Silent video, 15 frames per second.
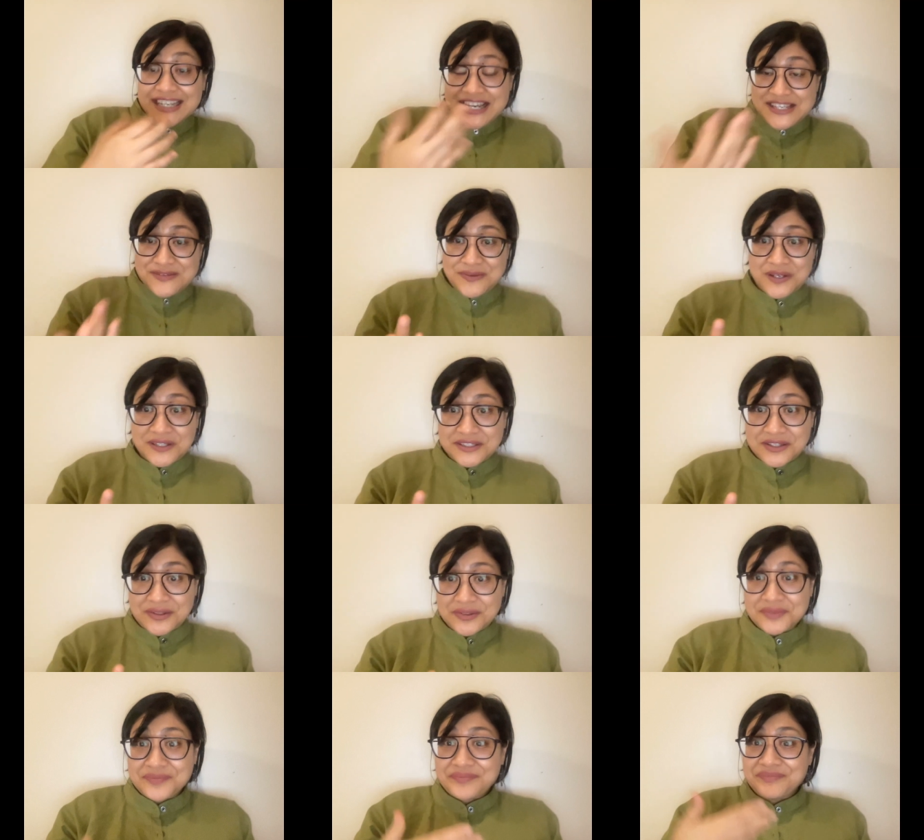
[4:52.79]
as we all
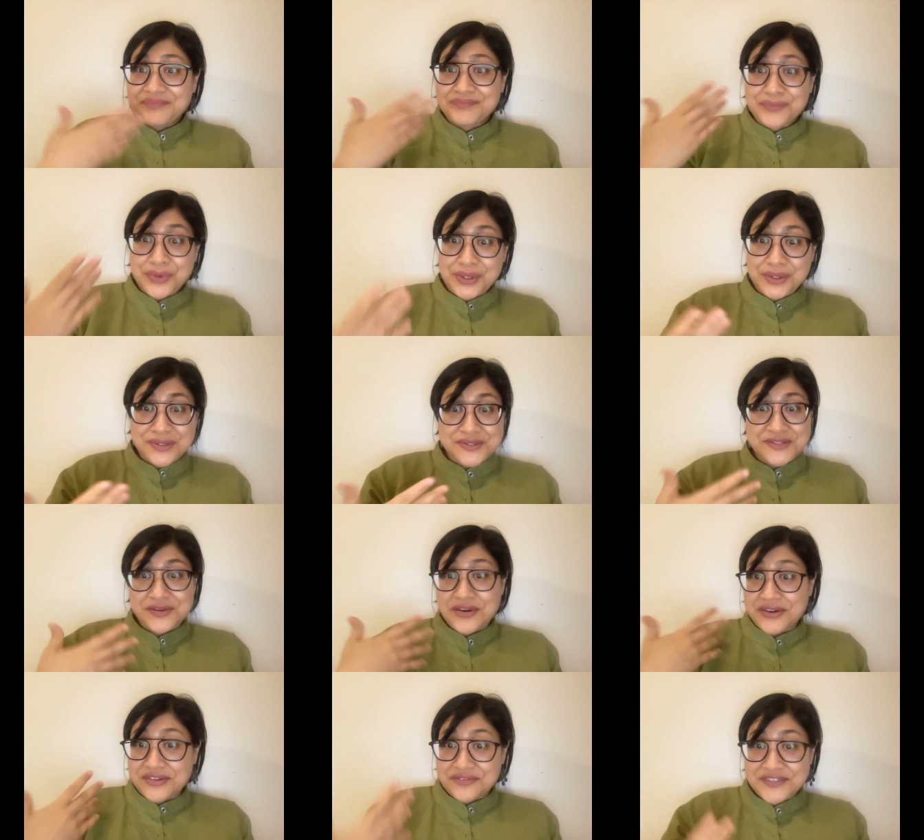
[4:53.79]
know, borders are
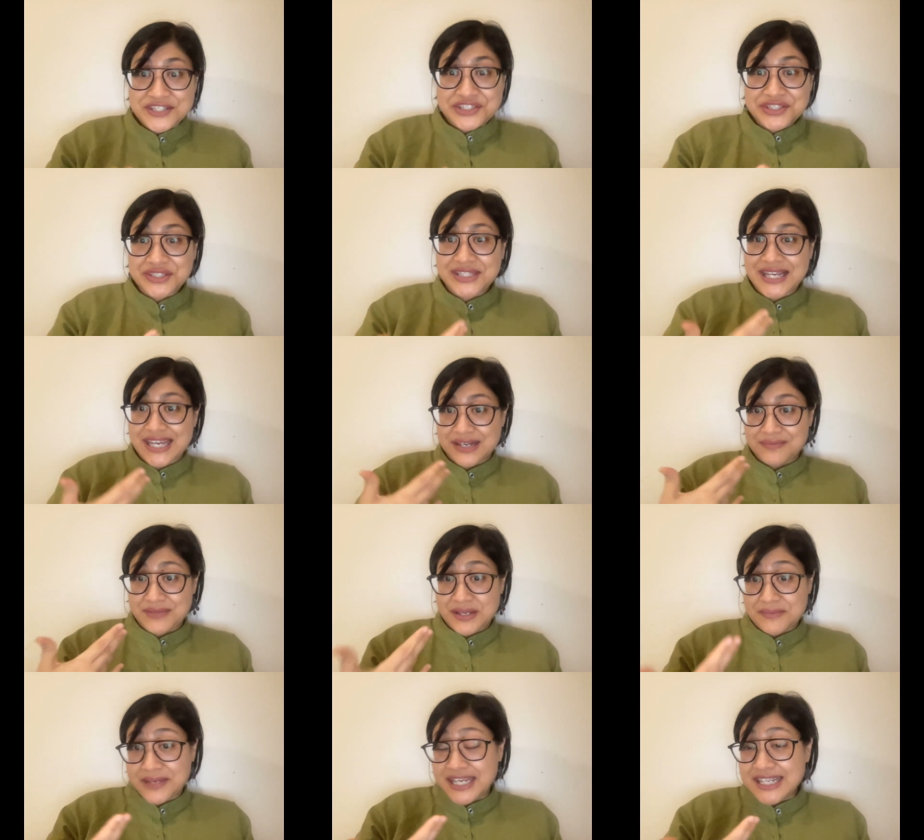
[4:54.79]
artificial and
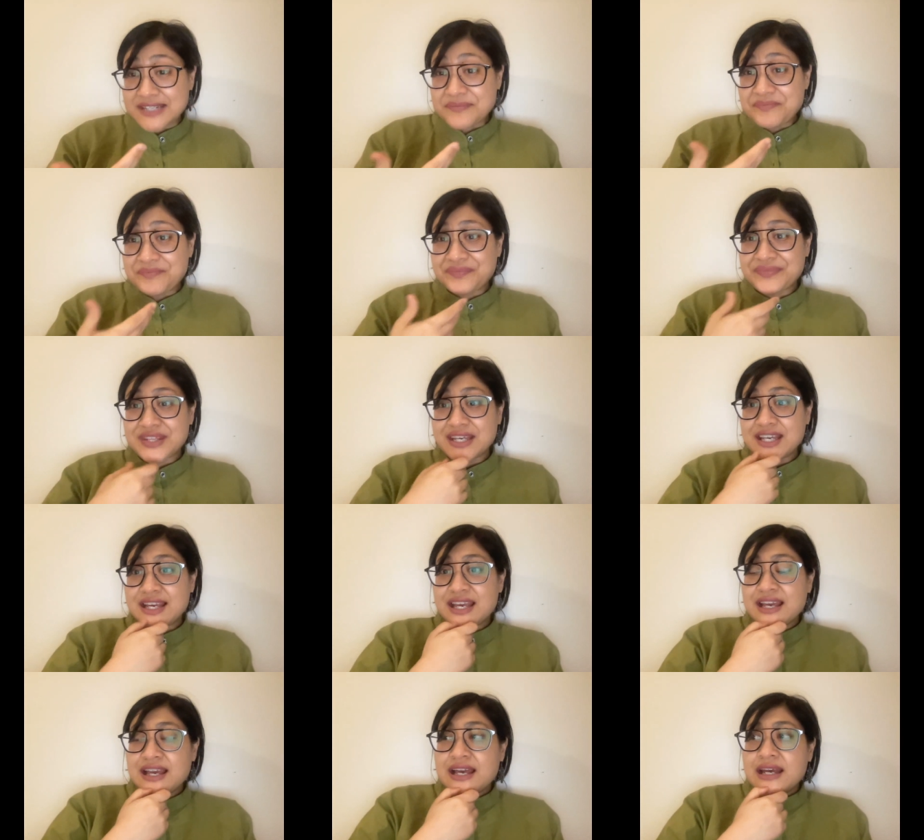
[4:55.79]
man made.
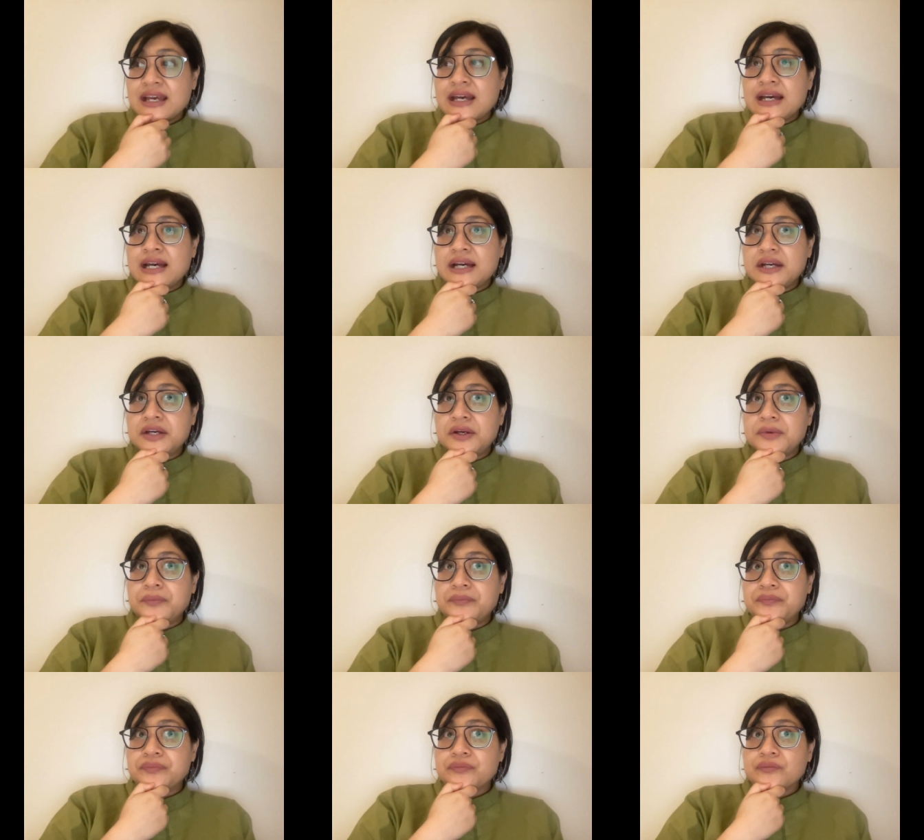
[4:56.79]

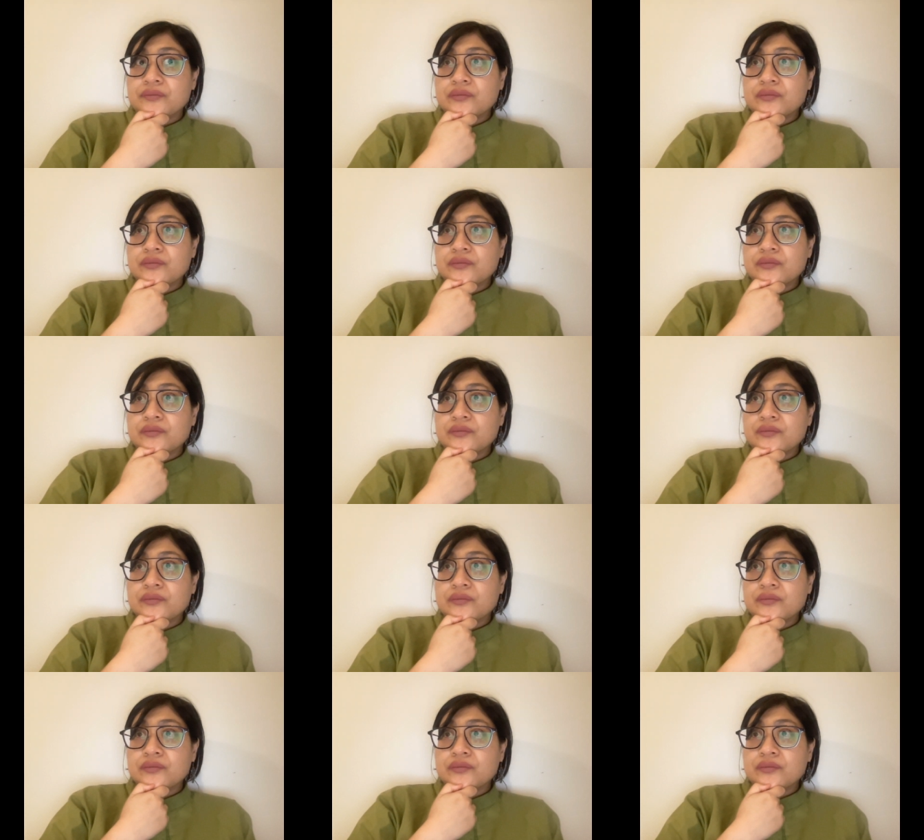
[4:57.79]
Um,